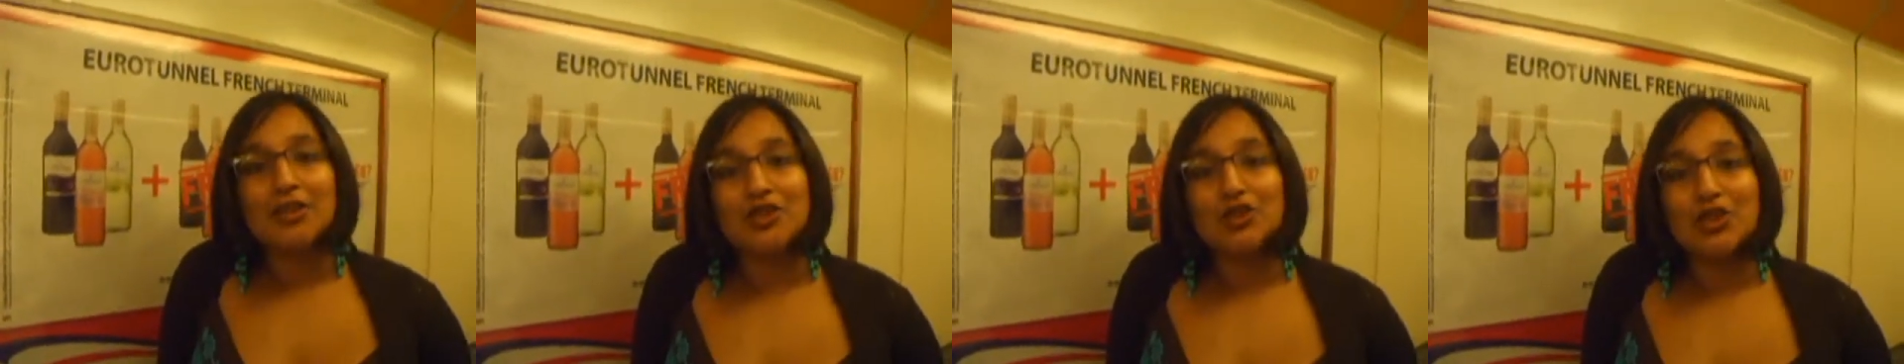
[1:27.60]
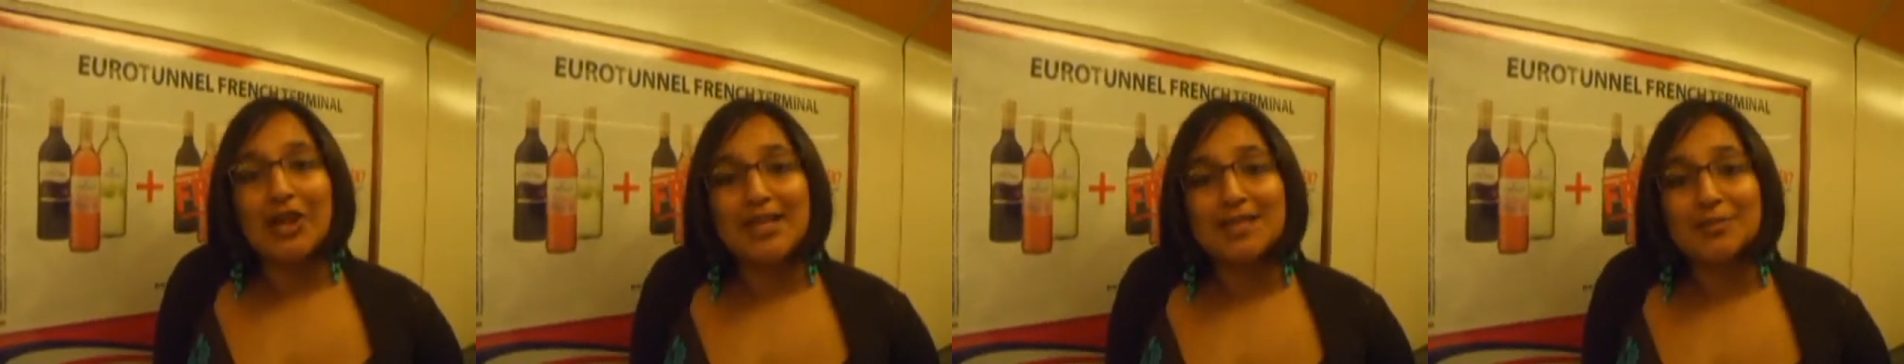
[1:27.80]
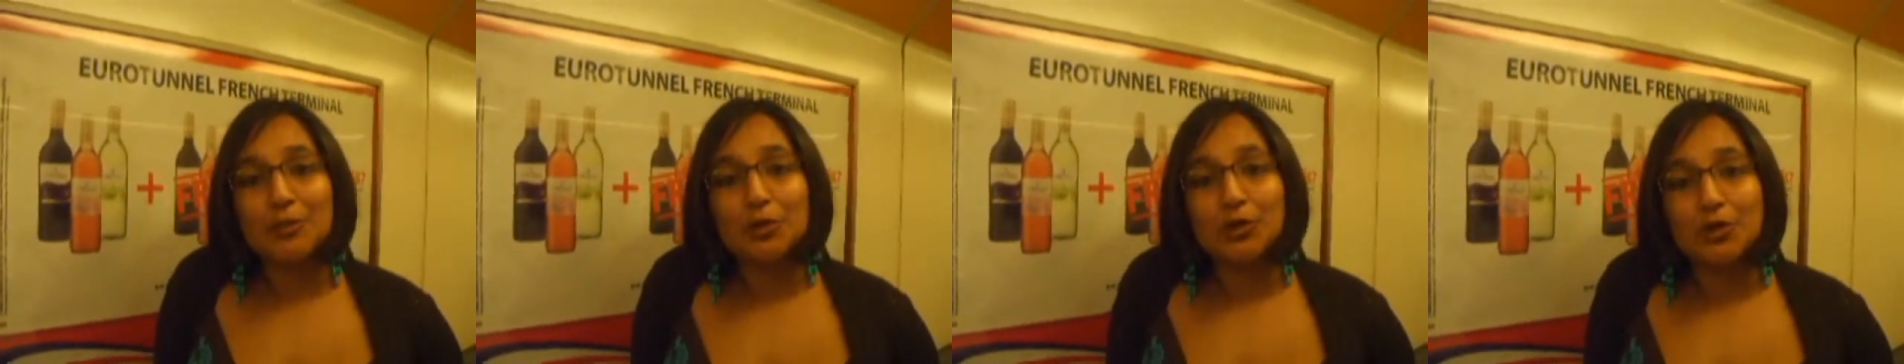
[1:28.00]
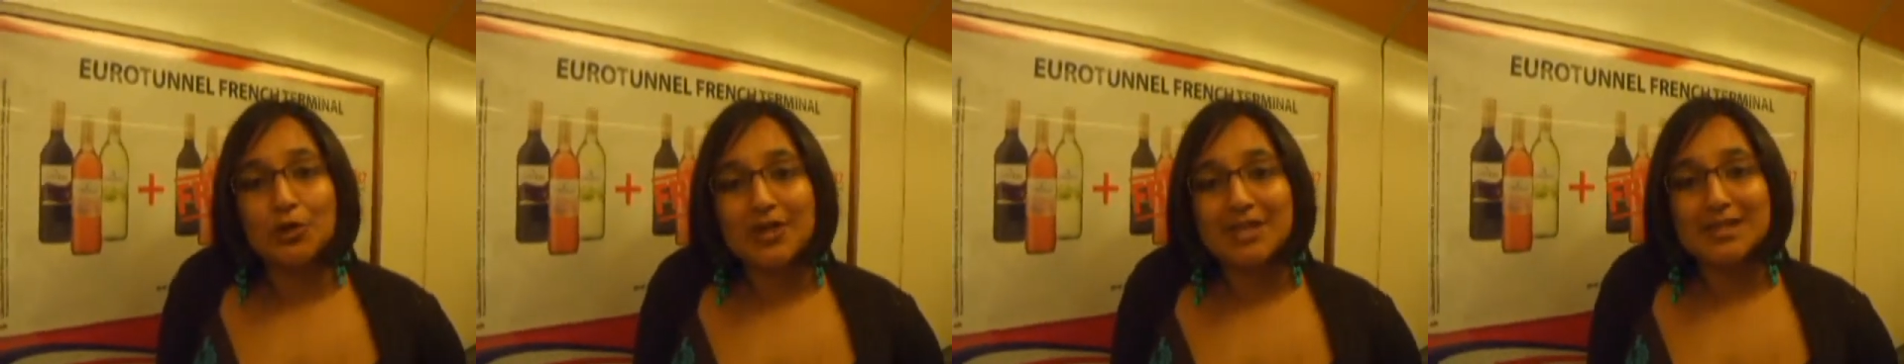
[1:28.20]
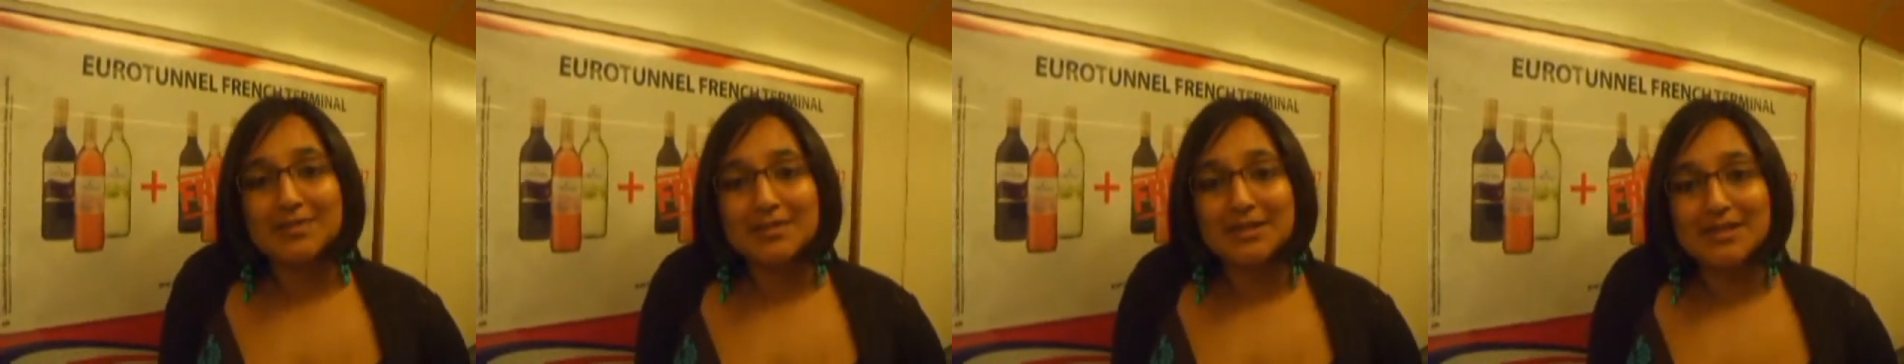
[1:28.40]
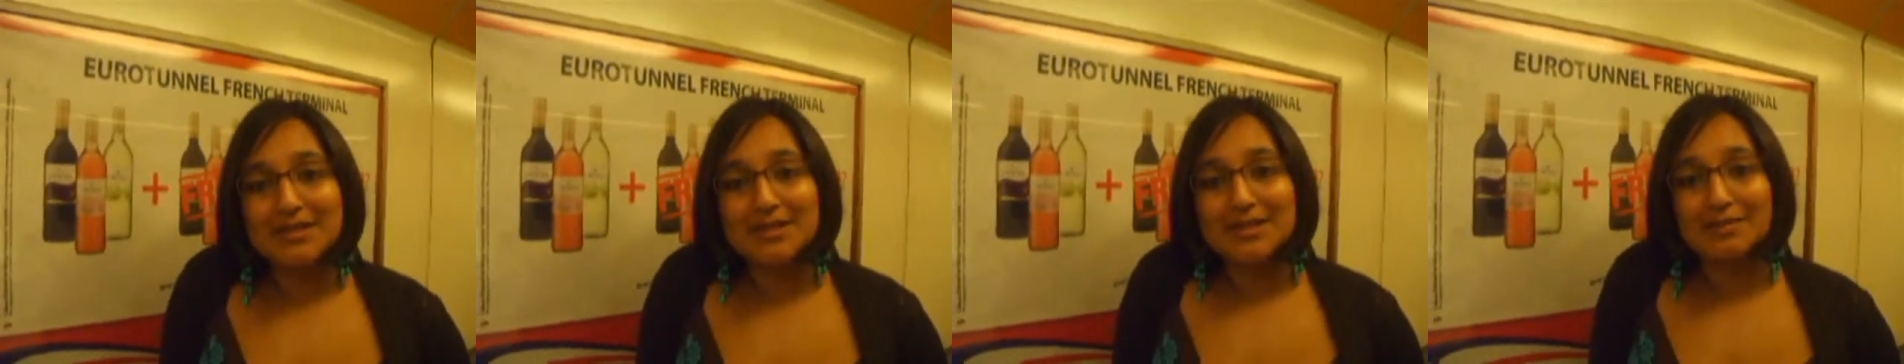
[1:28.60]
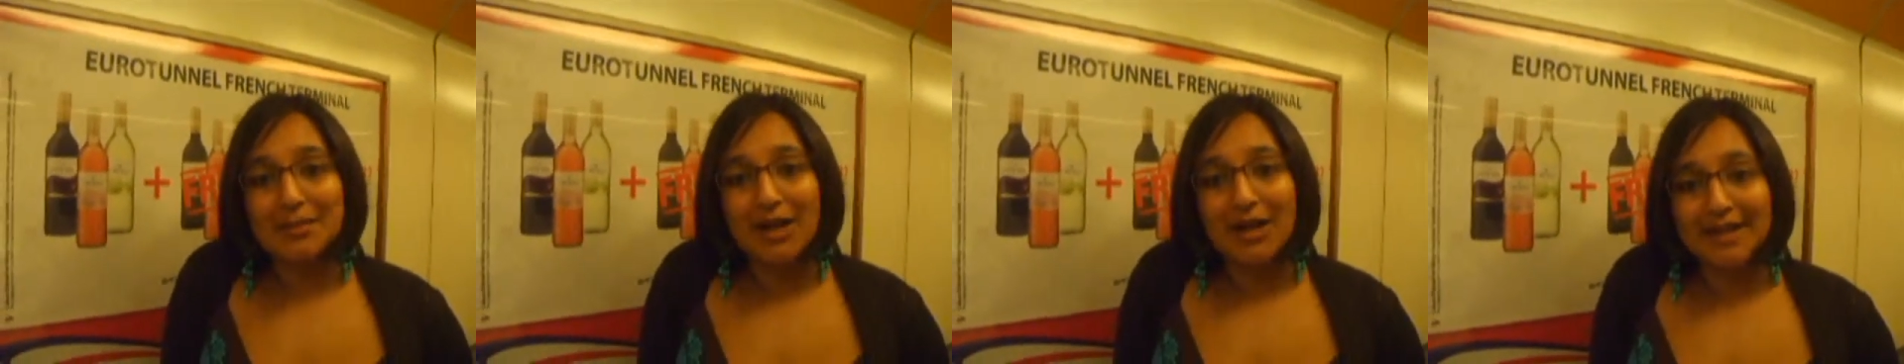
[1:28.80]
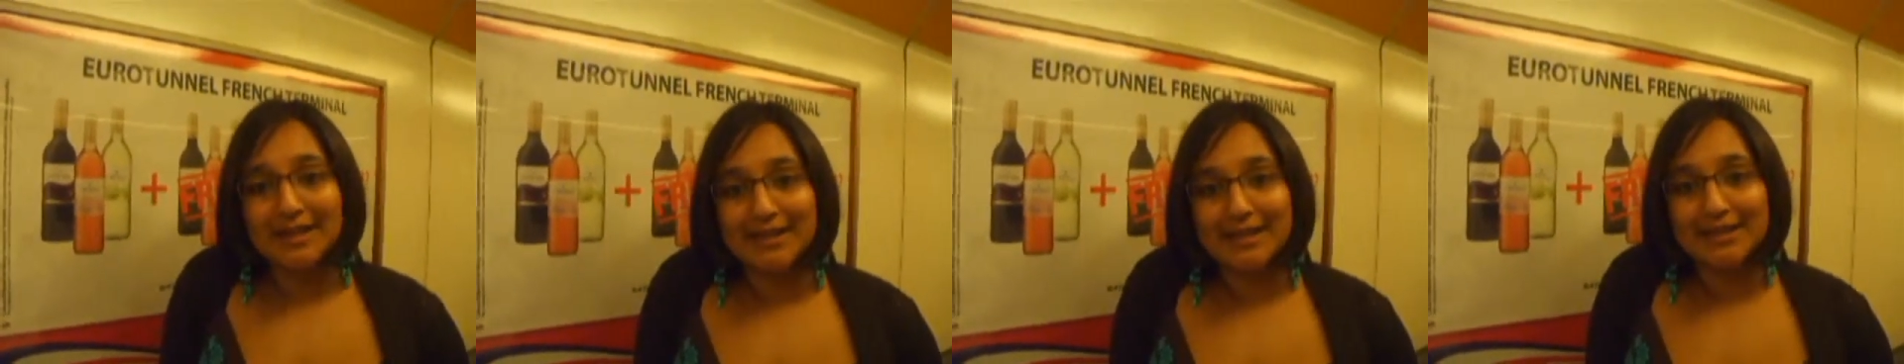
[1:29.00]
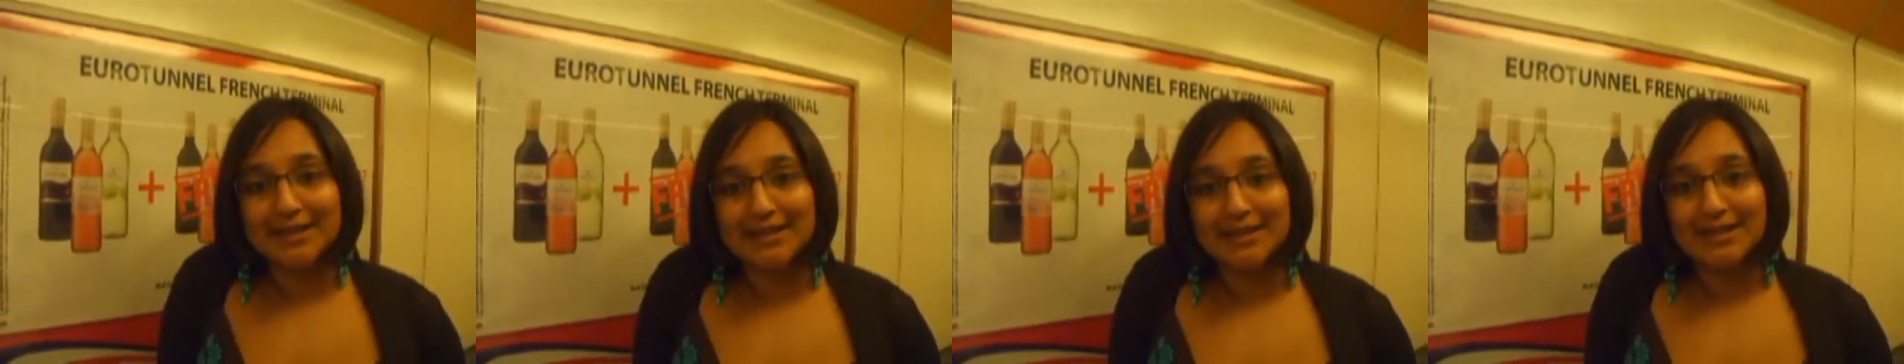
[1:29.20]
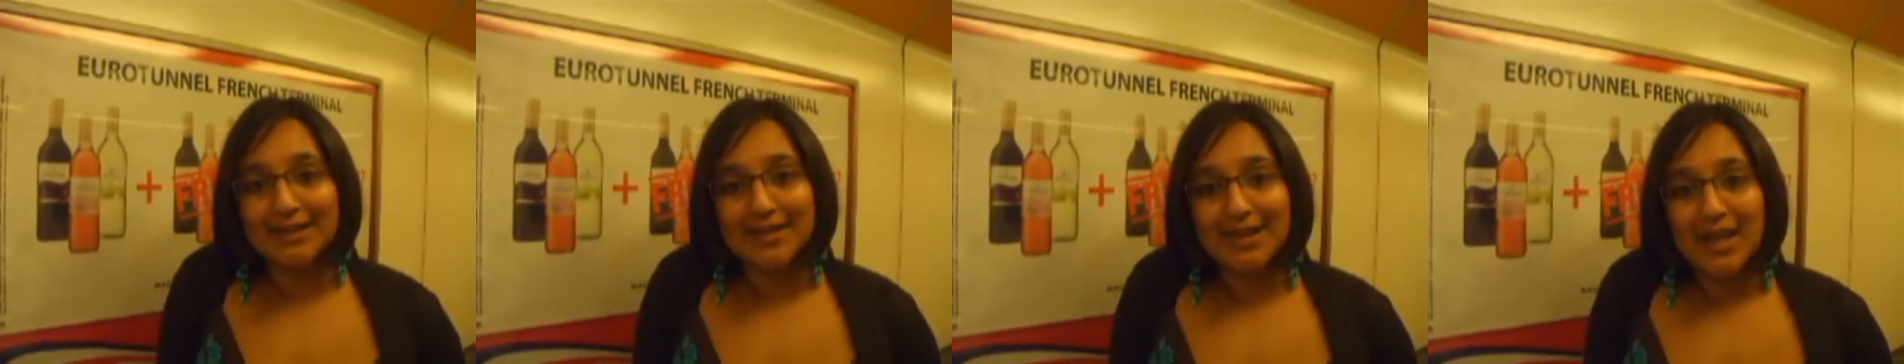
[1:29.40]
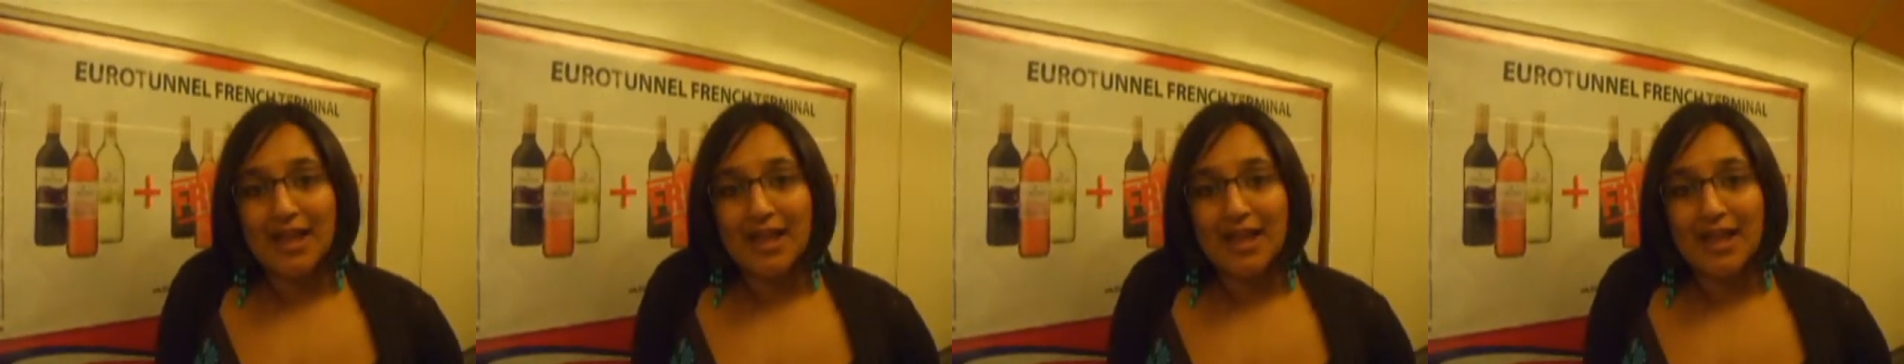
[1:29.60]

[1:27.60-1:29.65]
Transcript: the Strasbourg Christmas Market,